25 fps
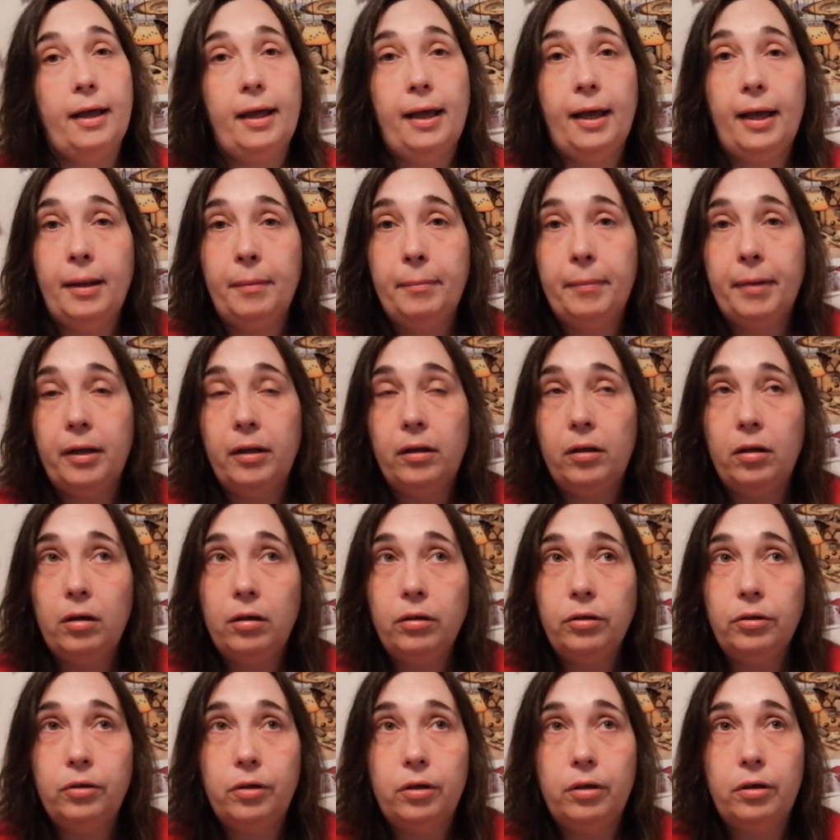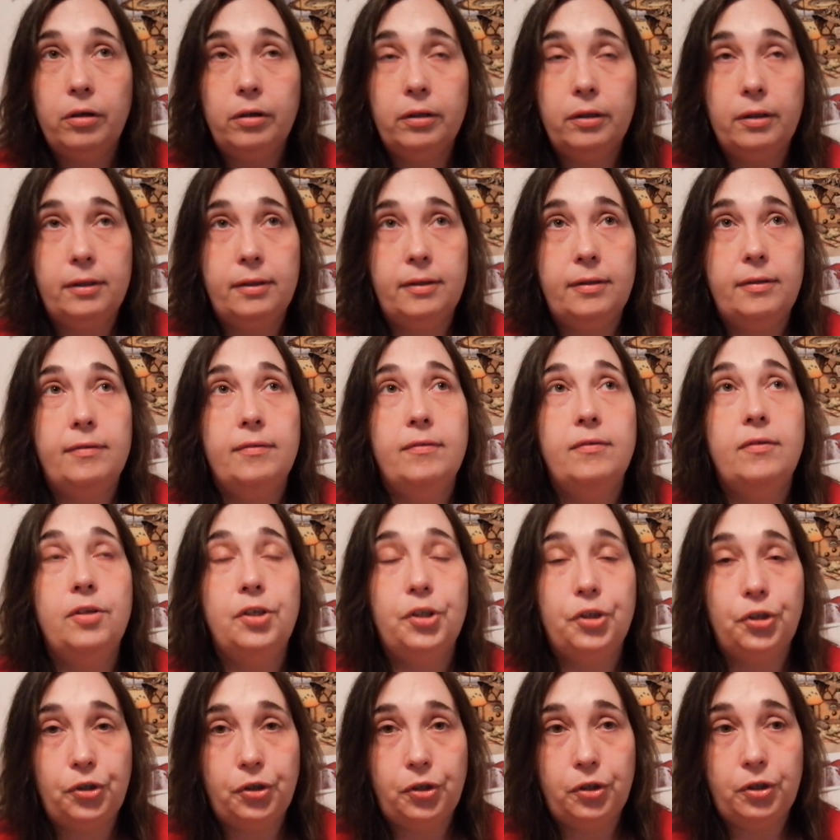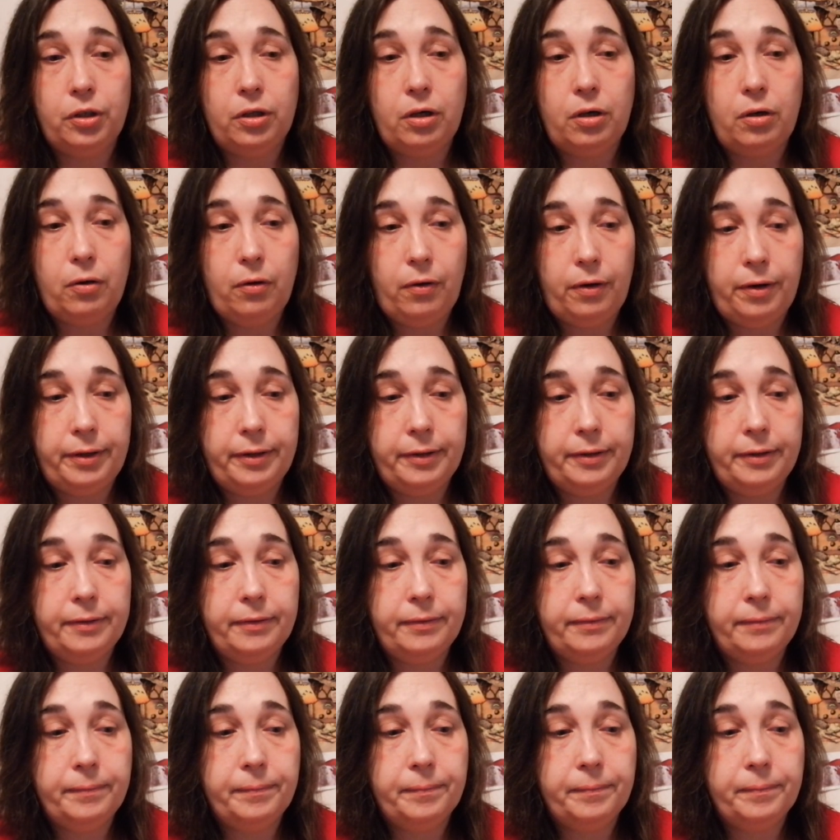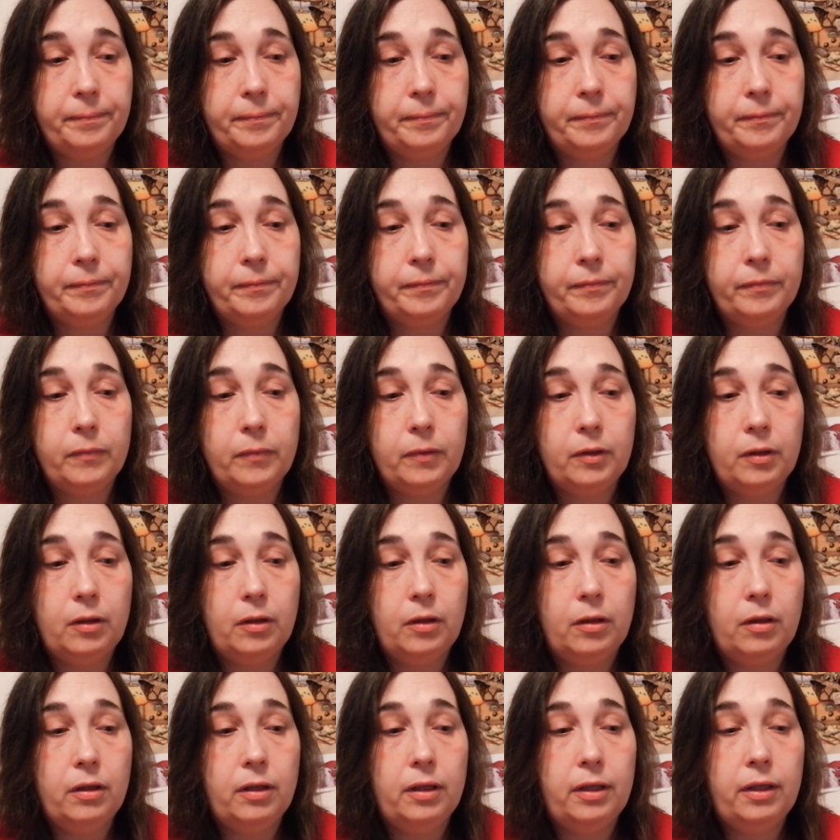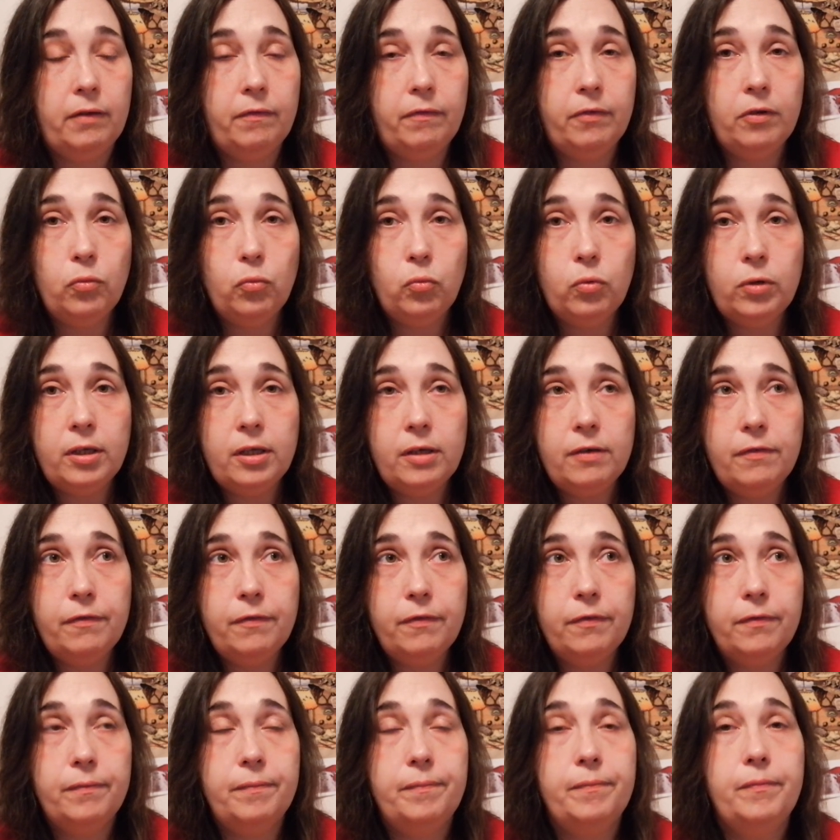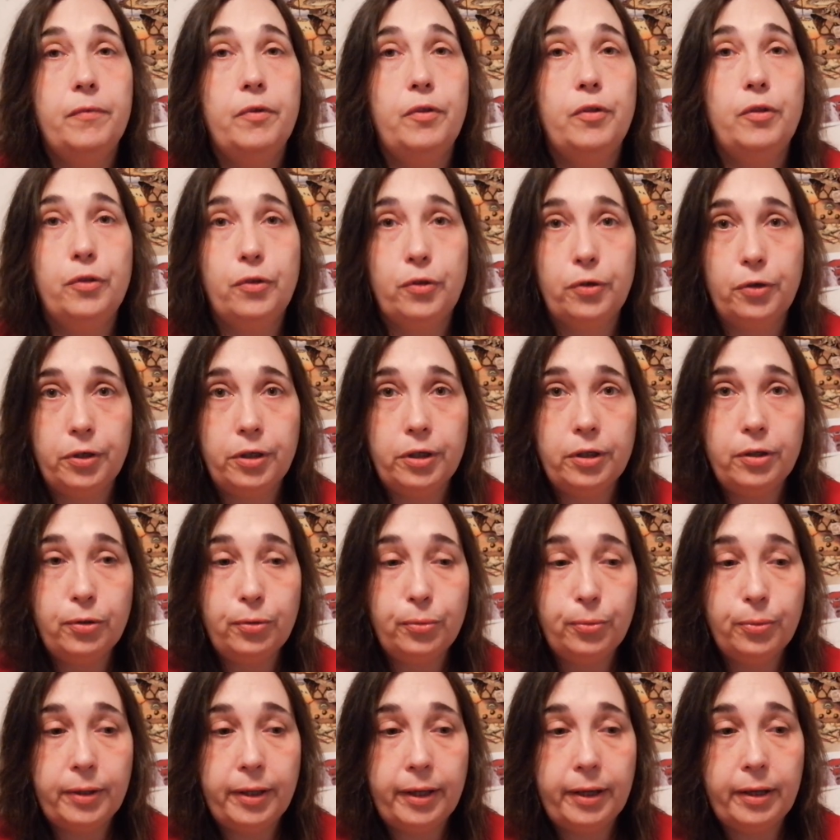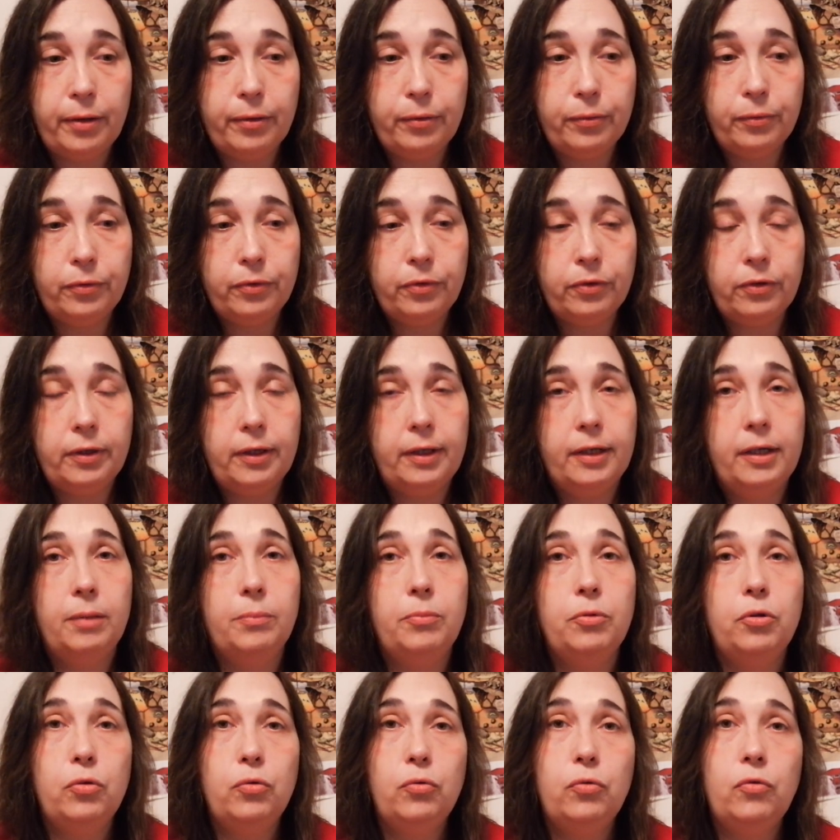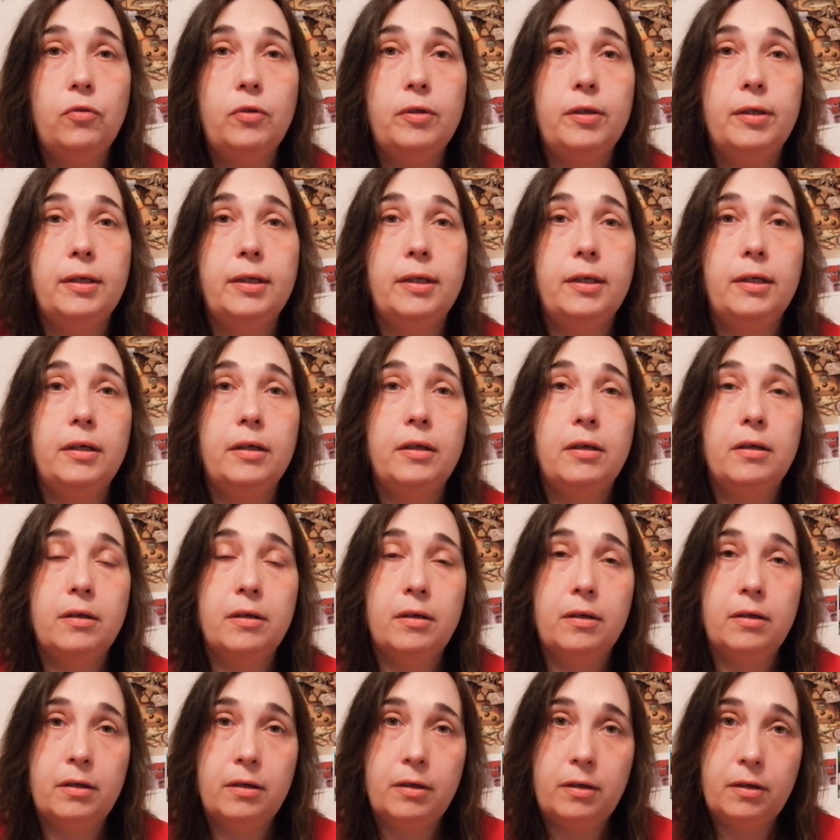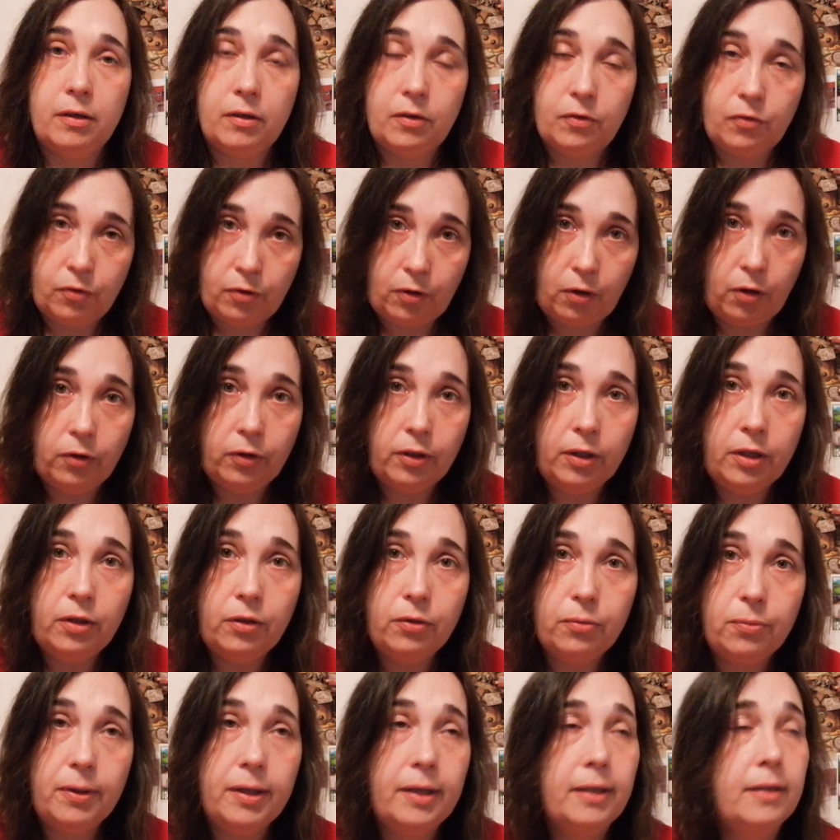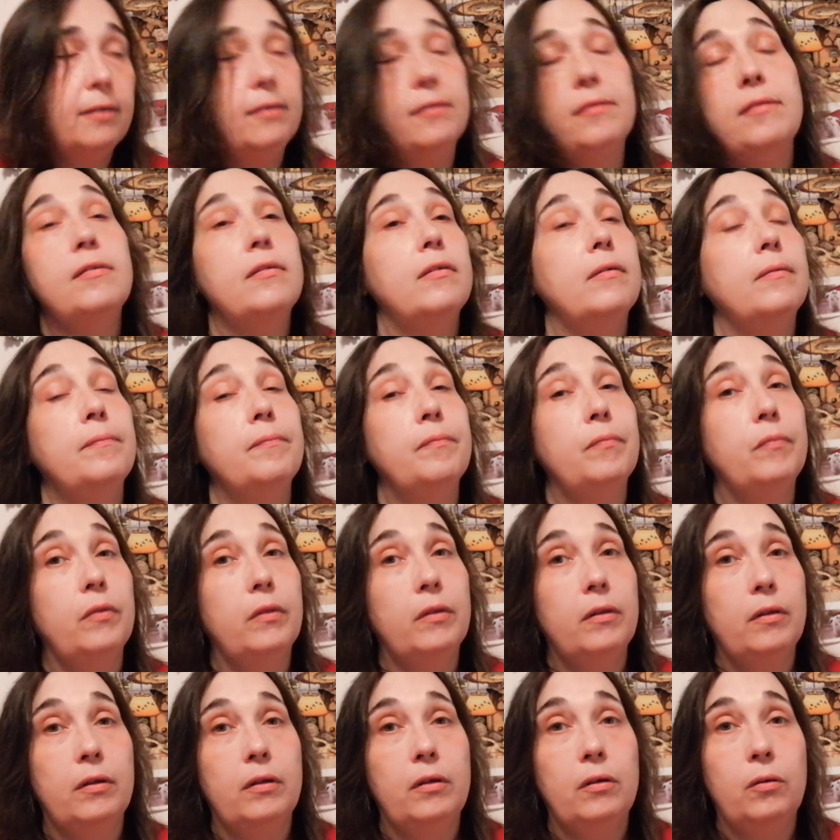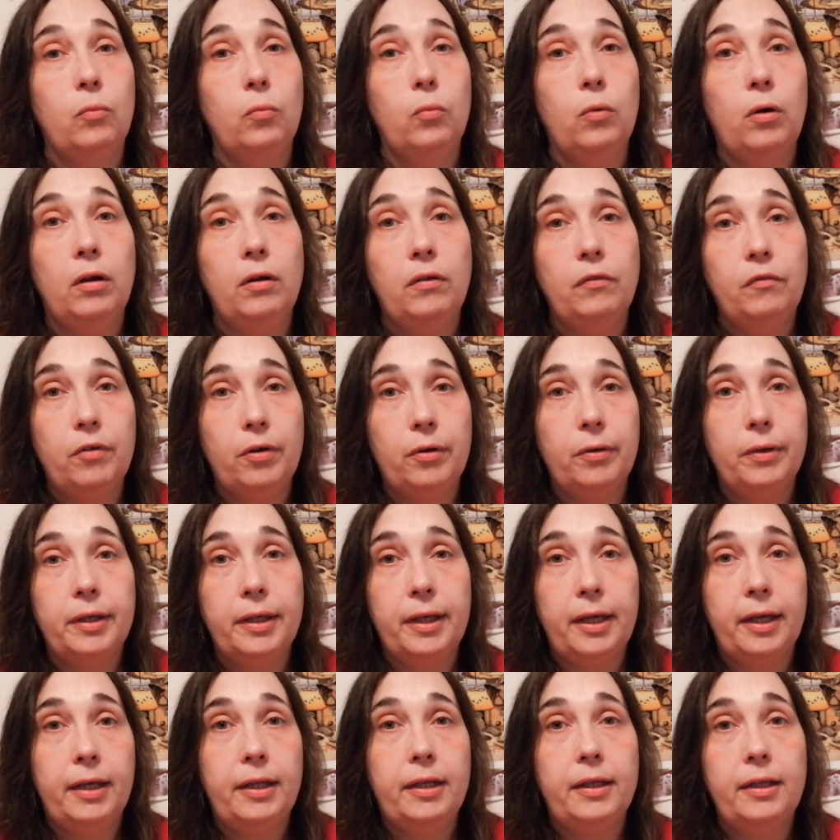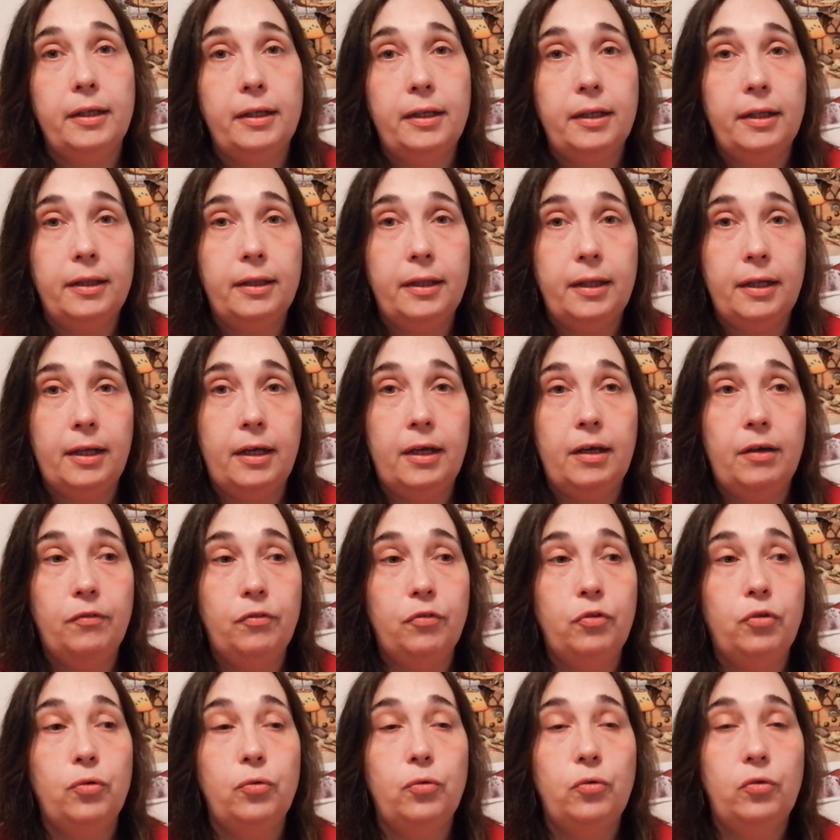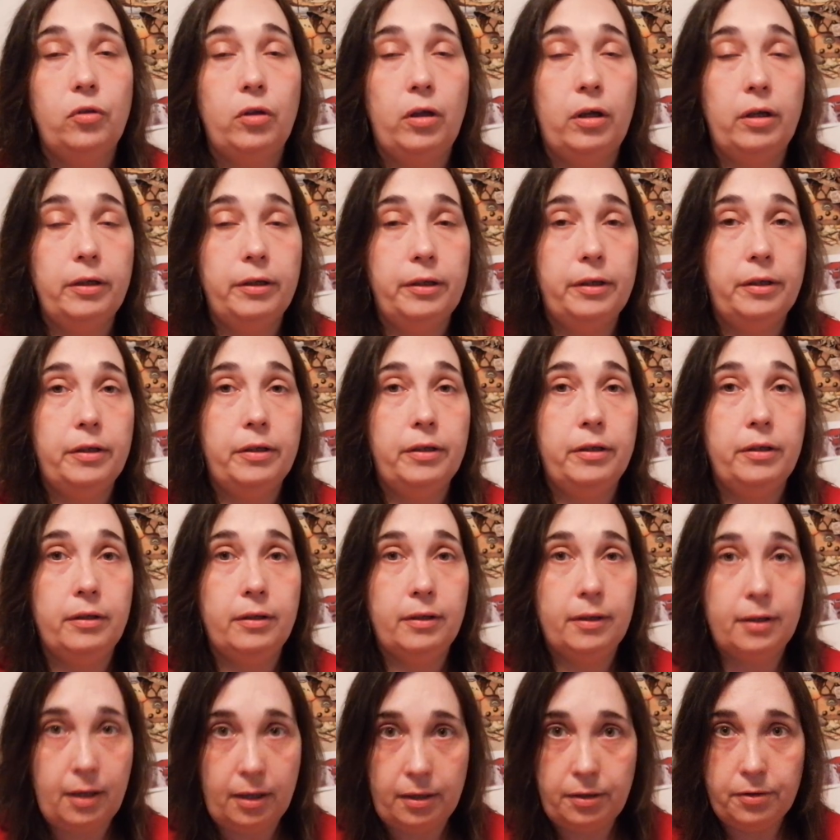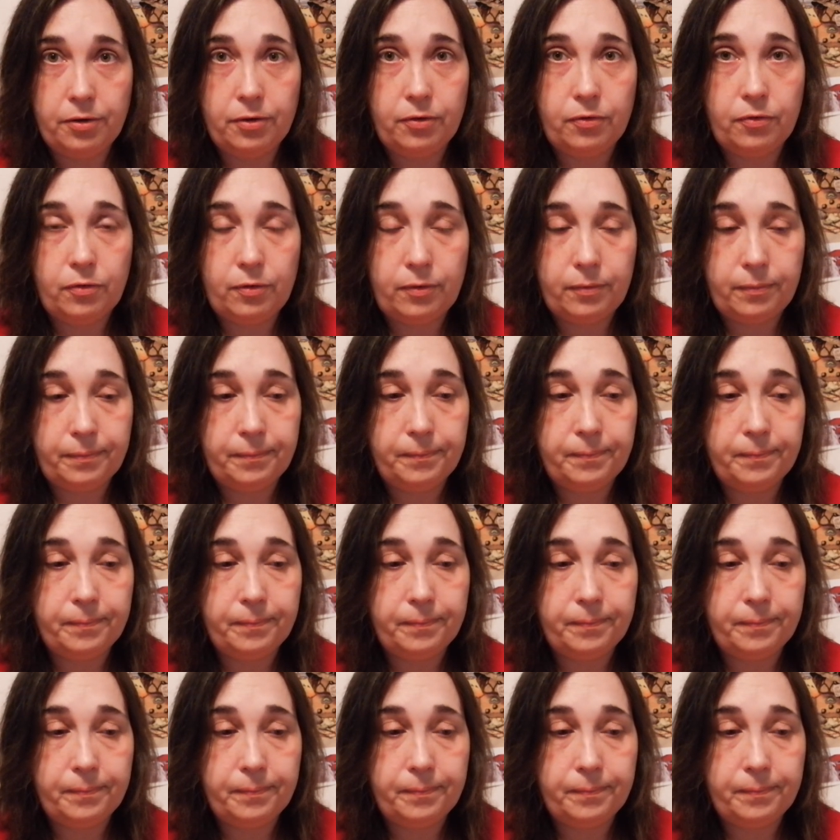and my long dog is stitched on even weave 32 count and I'm using sulky threads one variegated and then I have two solid colors